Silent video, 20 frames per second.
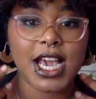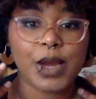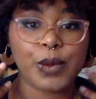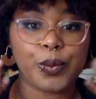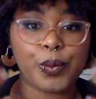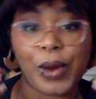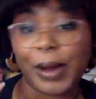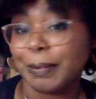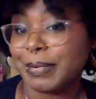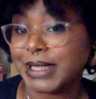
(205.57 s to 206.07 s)

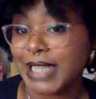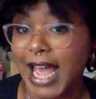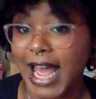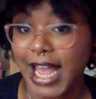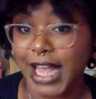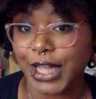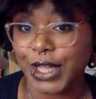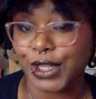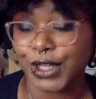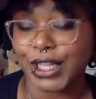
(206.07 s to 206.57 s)

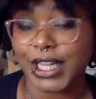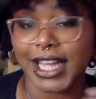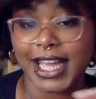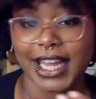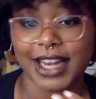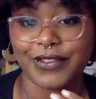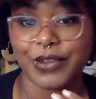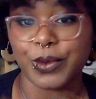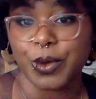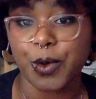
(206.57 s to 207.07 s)
reptile,
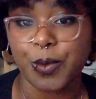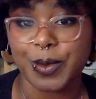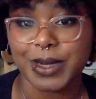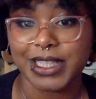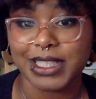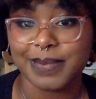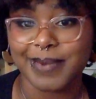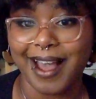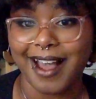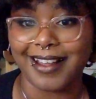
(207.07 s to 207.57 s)
and if you open
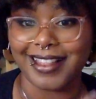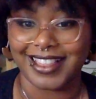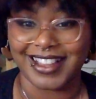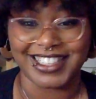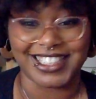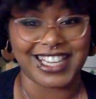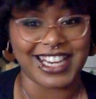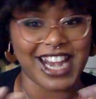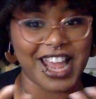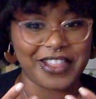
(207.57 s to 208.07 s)
his mouth,
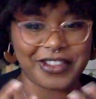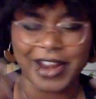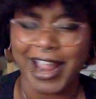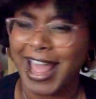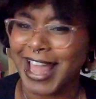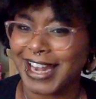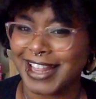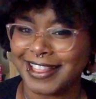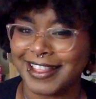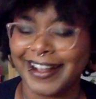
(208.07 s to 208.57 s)
there's another
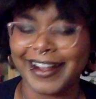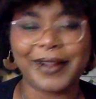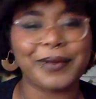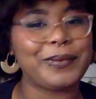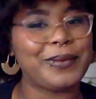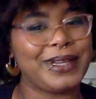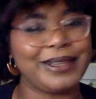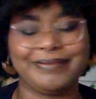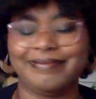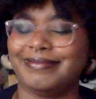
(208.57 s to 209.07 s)
head in there.
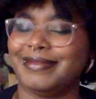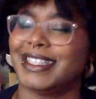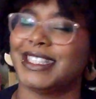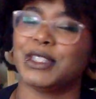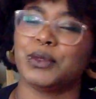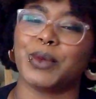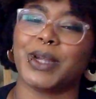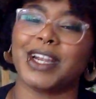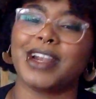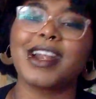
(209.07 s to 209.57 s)

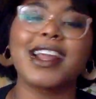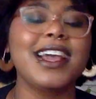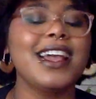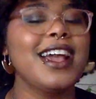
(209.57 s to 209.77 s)
It's weird.